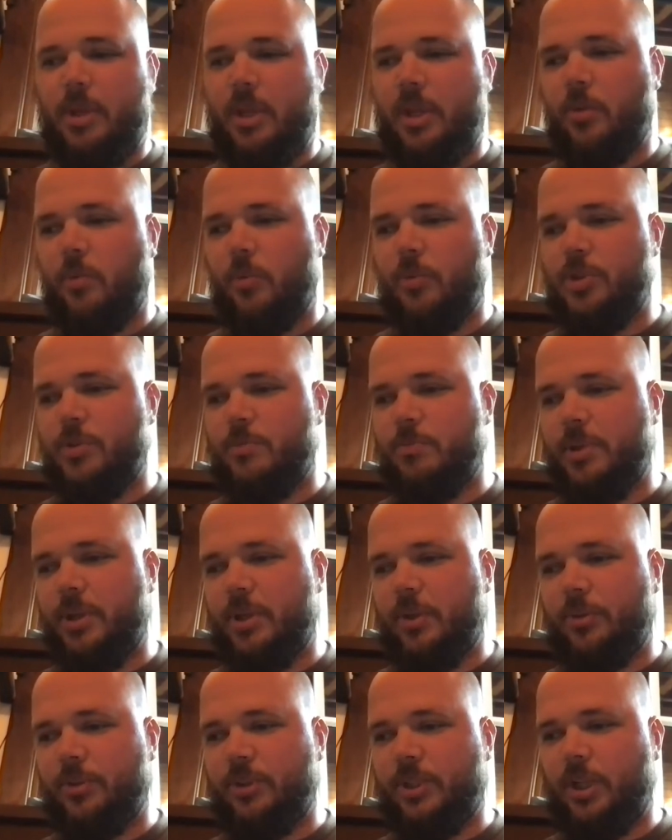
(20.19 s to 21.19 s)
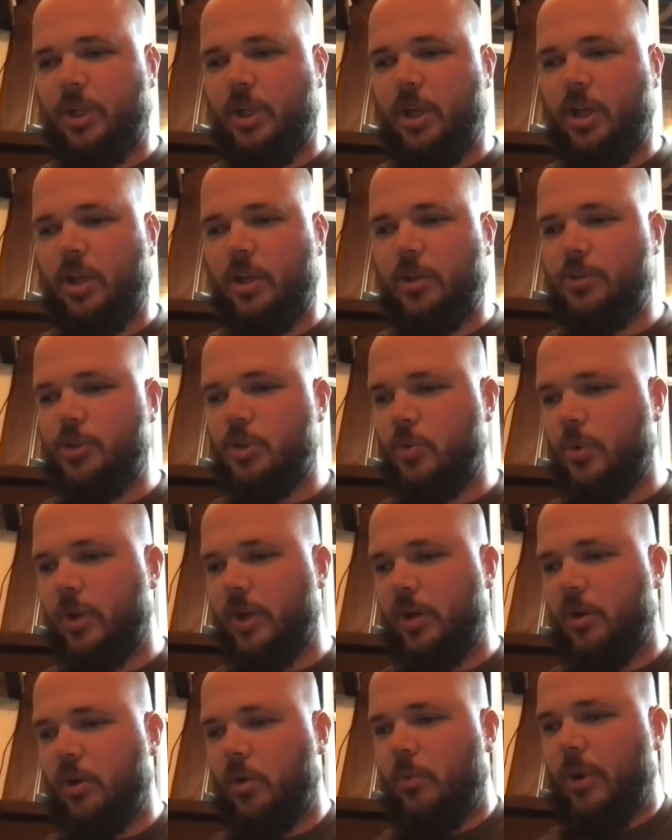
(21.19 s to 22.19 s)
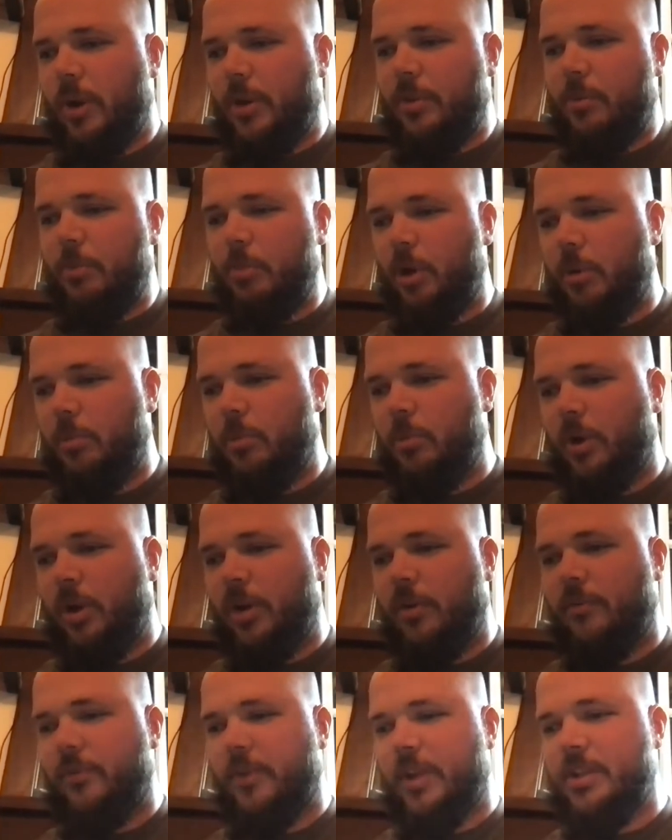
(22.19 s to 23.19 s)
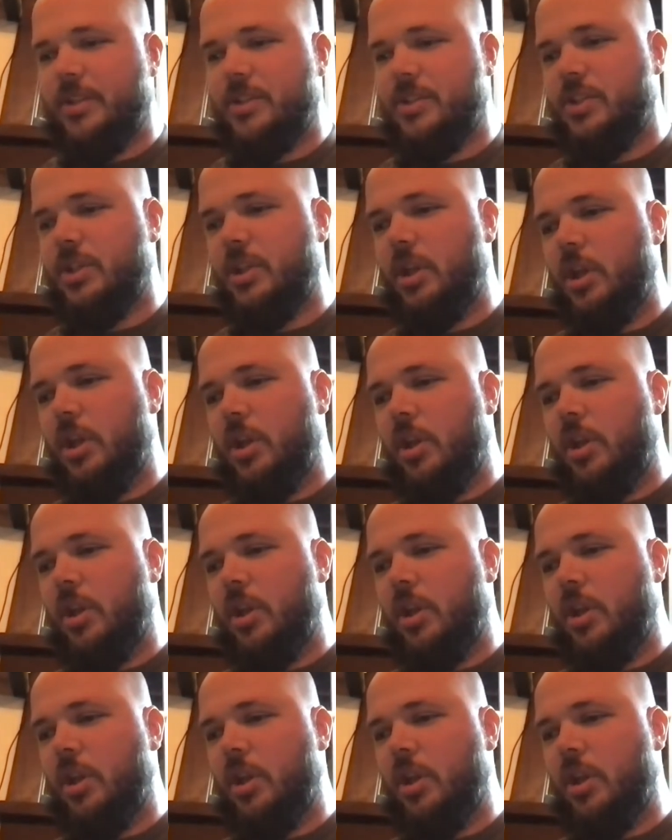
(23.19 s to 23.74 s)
It was built in a hollow square around the barbed wire fence.